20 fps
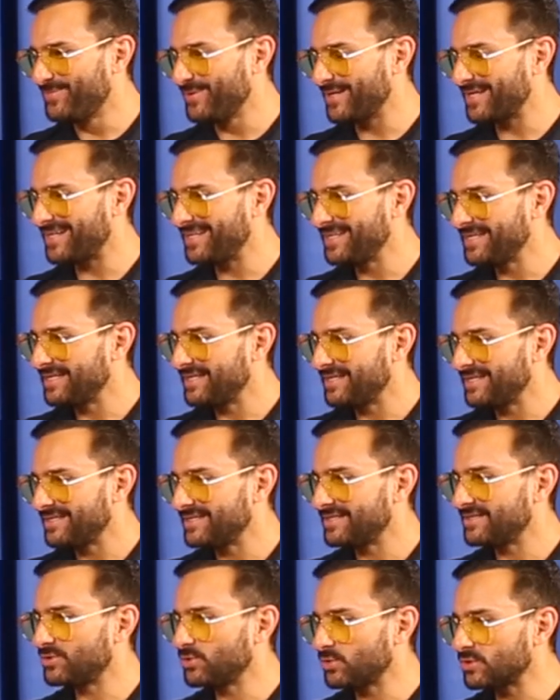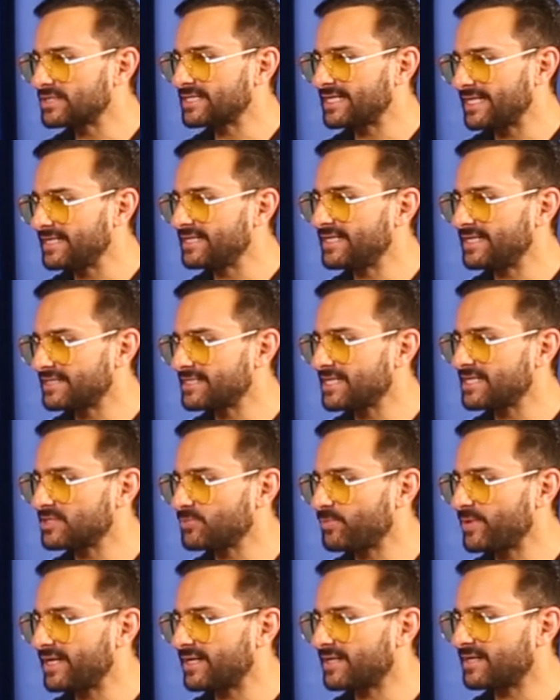But those 10 days I
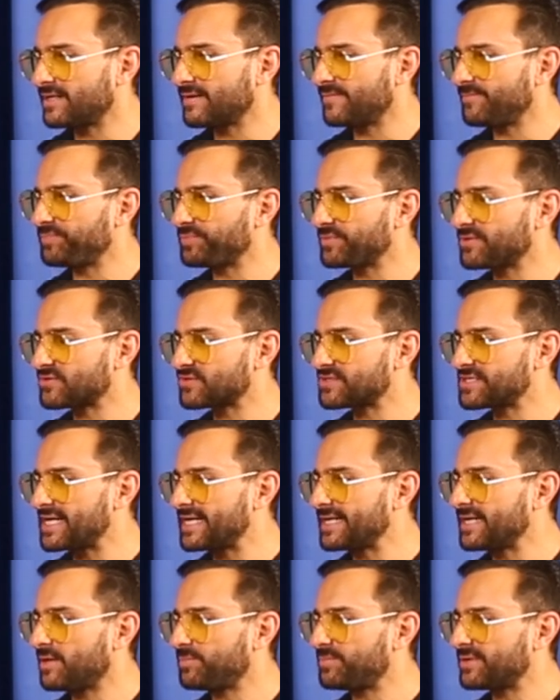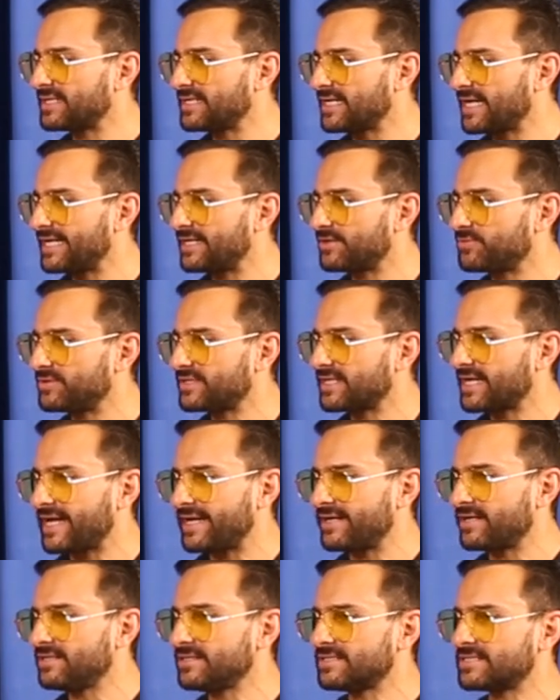spent staying up at night with
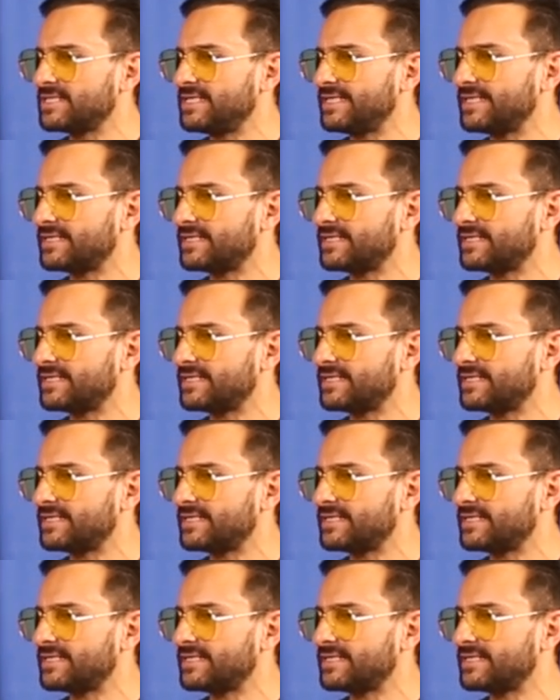candles